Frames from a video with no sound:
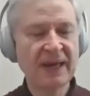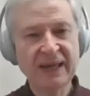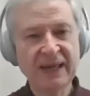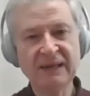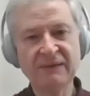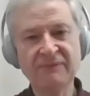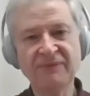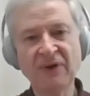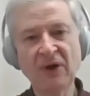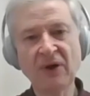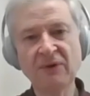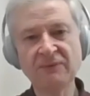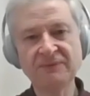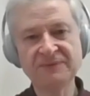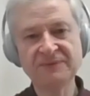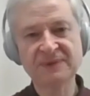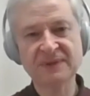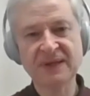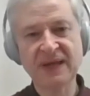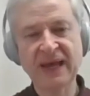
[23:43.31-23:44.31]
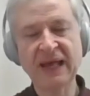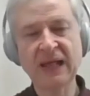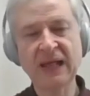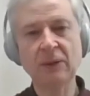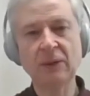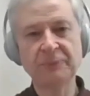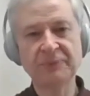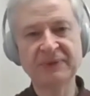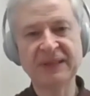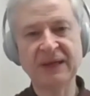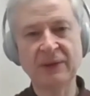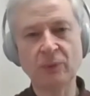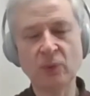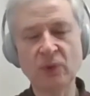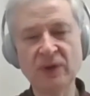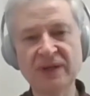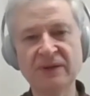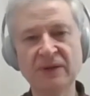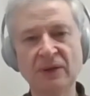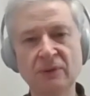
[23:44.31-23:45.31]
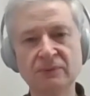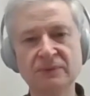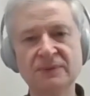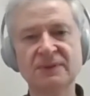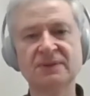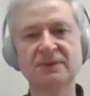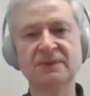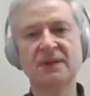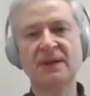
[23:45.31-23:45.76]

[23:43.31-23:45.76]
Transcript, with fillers: involves help that we don't